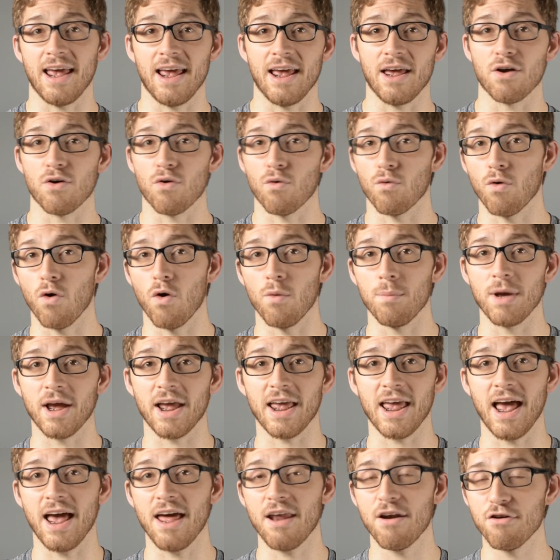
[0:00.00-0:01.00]

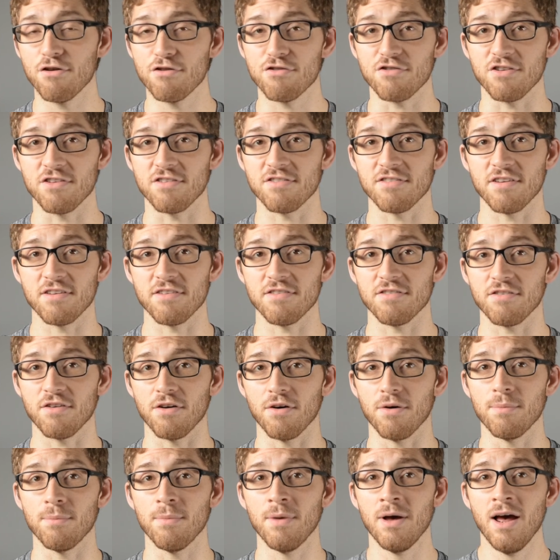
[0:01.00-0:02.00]
anaerobic energy
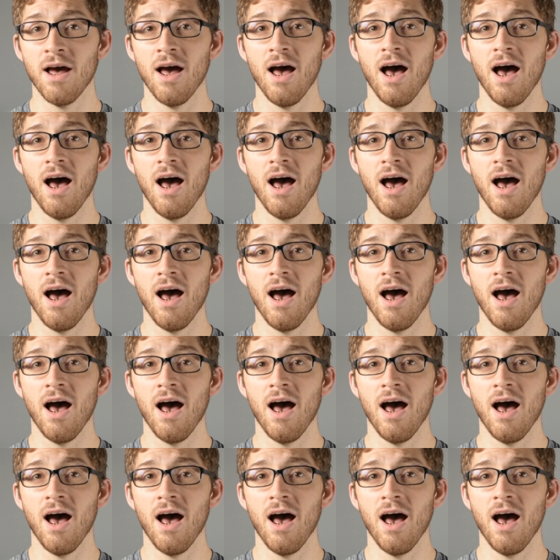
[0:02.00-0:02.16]
system.